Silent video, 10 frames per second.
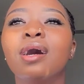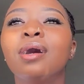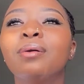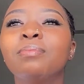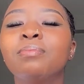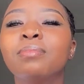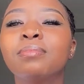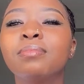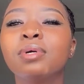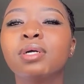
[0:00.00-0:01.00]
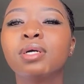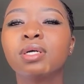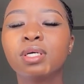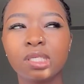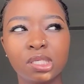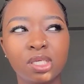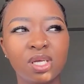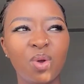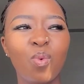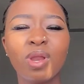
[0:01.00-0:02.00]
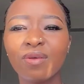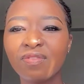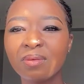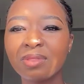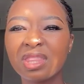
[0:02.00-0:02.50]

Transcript: One of the